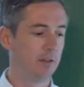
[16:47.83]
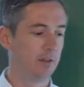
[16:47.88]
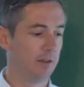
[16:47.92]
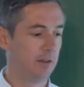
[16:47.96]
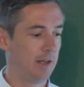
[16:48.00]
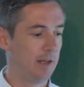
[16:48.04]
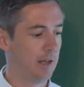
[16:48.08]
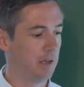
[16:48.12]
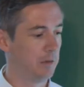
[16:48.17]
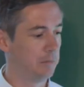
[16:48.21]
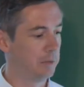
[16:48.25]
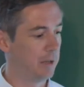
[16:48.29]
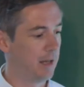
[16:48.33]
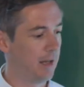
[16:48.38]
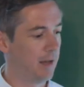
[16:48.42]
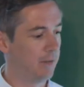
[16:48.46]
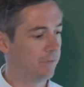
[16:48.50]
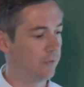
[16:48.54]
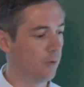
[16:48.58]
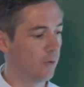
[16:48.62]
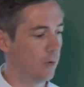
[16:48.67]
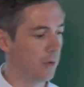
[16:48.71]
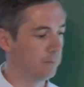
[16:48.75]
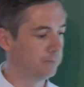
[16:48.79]
the data
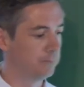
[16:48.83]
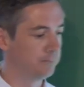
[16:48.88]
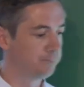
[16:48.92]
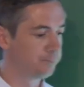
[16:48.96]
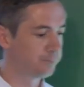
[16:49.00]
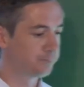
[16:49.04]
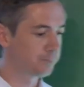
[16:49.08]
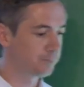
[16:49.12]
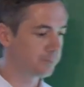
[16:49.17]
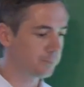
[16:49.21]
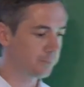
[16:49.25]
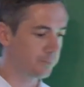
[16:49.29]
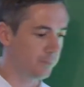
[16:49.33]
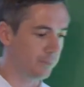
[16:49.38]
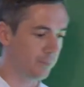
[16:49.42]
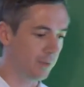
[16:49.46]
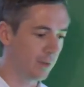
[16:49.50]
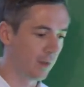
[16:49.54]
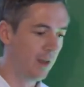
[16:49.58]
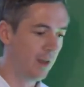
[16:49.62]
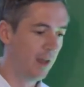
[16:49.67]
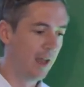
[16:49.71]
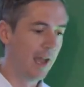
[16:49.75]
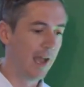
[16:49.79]
platform.
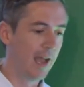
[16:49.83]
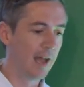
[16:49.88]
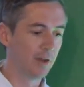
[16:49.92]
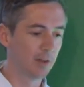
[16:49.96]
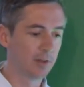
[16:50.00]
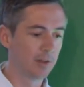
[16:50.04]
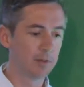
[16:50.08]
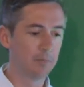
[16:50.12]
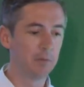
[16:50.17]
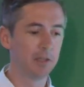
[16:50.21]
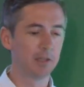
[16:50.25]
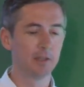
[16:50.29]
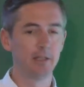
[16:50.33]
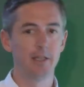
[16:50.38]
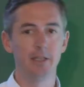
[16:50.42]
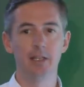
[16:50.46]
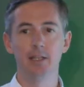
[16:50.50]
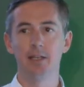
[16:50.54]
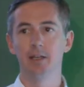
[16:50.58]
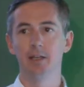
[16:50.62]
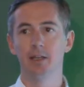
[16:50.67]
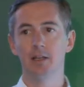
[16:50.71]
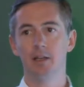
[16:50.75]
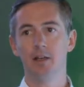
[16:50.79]
And
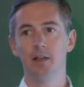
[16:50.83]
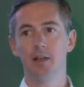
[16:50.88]
ultimately,